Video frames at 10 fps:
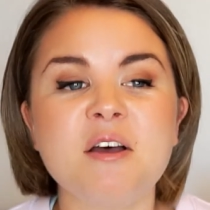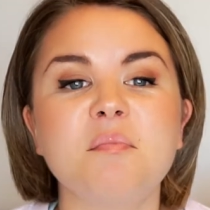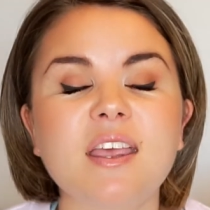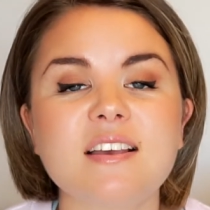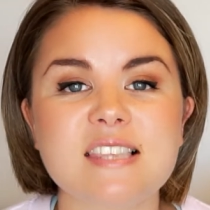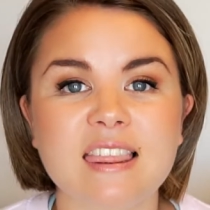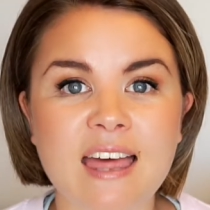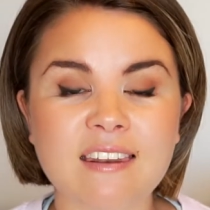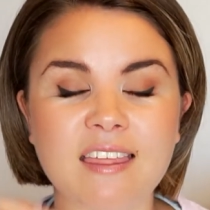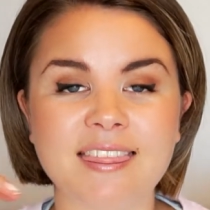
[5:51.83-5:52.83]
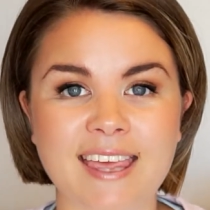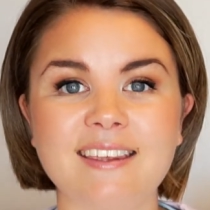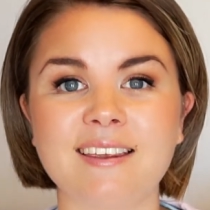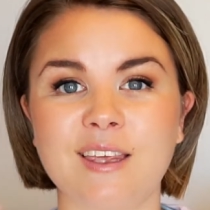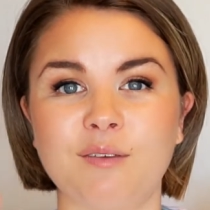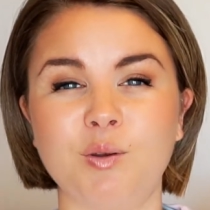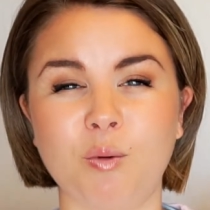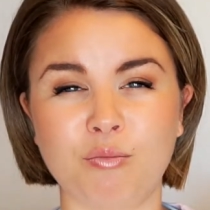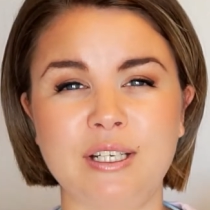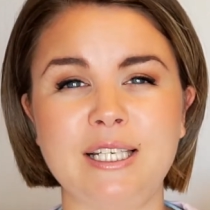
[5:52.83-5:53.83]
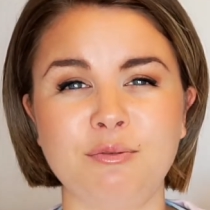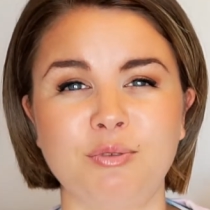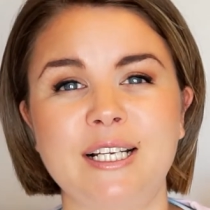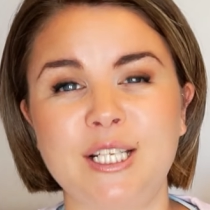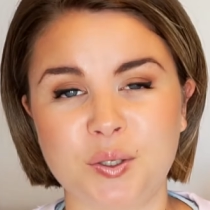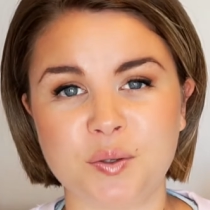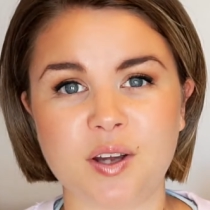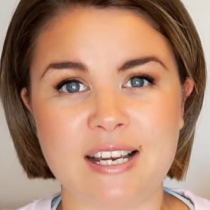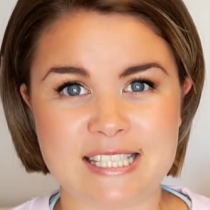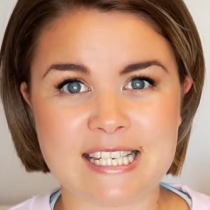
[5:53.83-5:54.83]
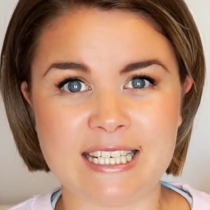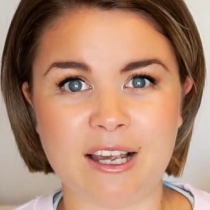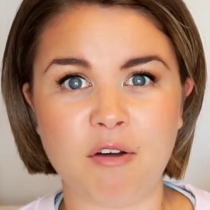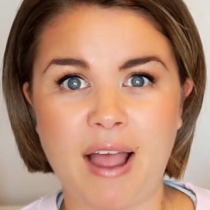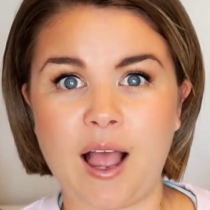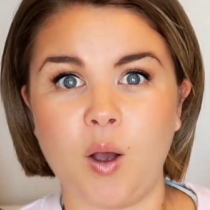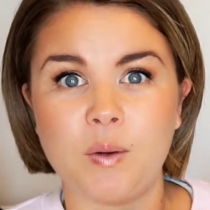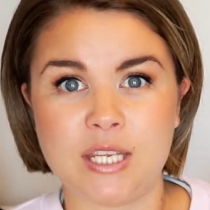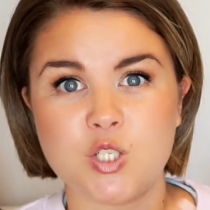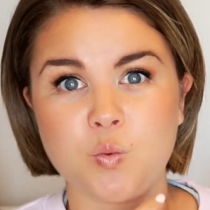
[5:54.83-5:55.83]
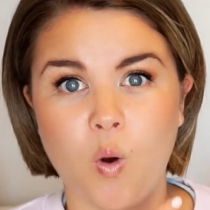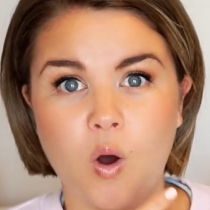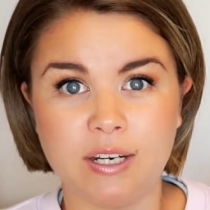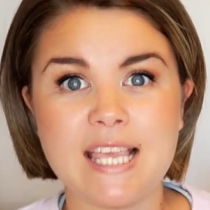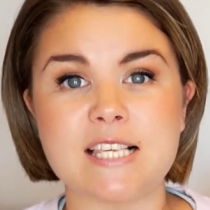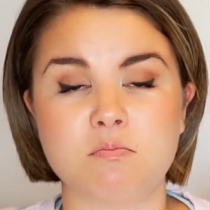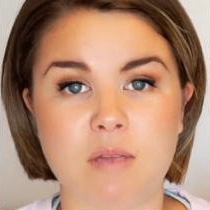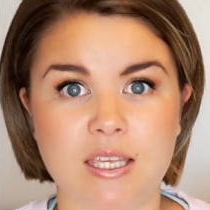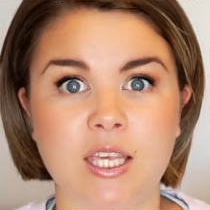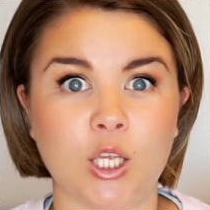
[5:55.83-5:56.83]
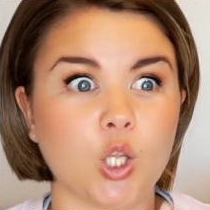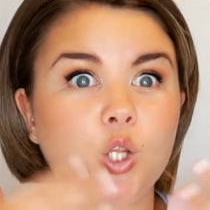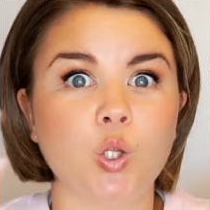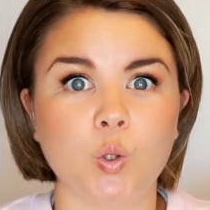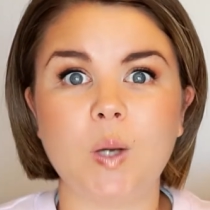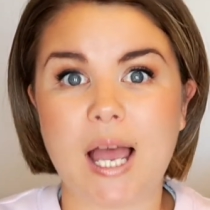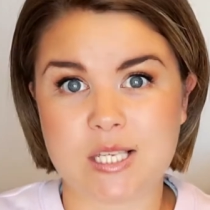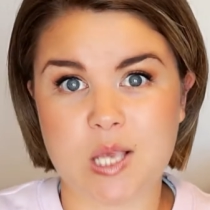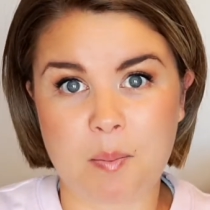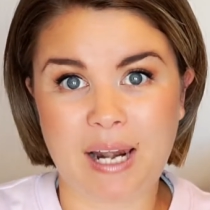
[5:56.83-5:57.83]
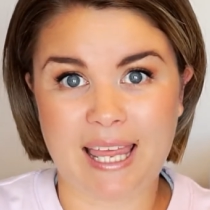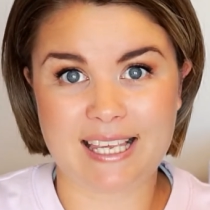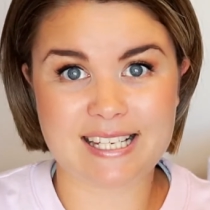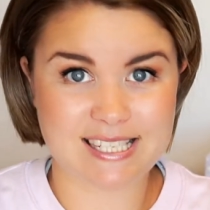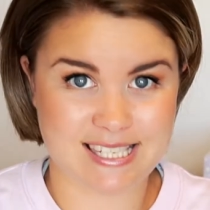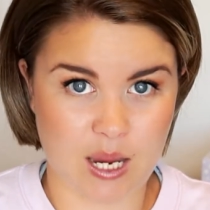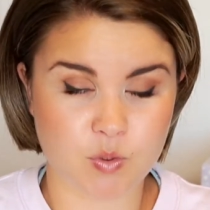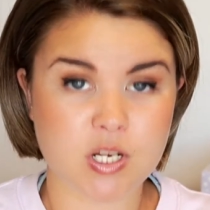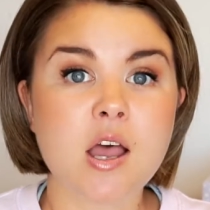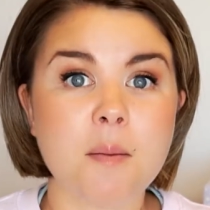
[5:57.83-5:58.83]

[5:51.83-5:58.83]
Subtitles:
Because then they can give you a really, really good idea of how each one is making you as a player sound.